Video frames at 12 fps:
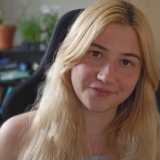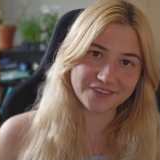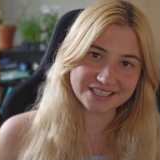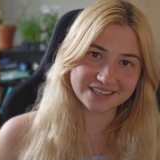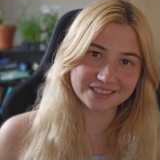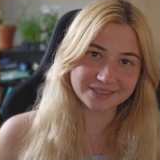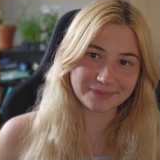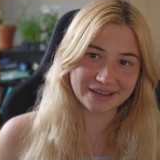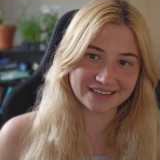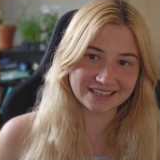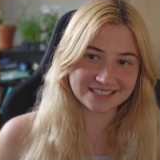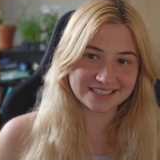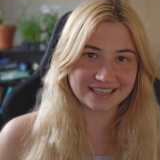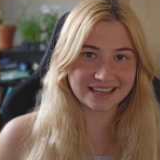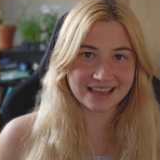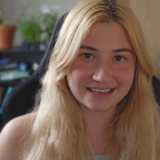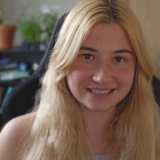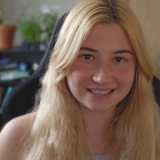physical dependency
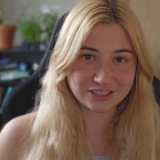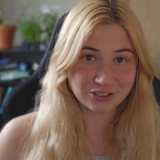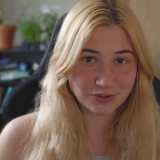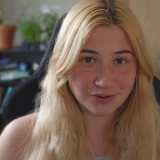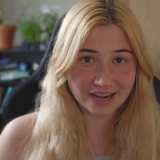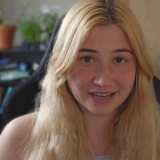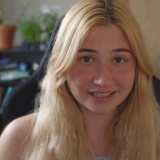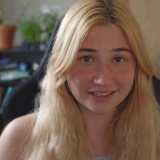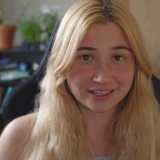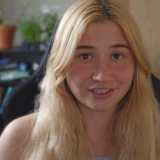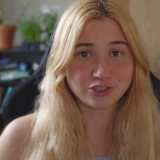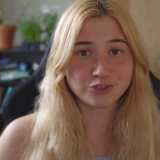and you ideally